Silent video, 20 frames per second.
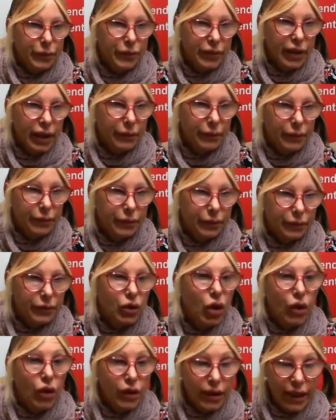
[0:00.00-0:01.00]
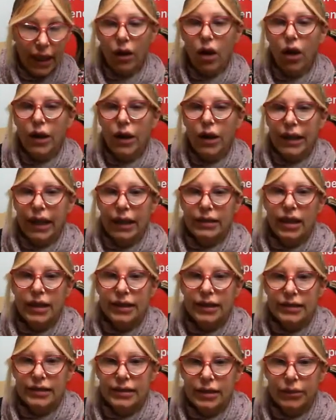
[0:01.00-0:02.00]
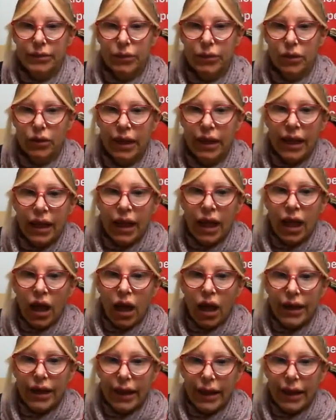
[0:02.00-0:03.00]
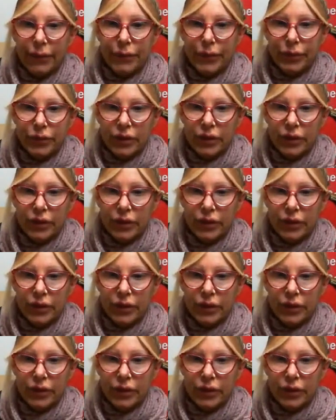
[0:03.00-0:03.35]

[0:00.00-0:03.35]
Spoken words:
Yep, not now. Okay, nice and simple. Okay,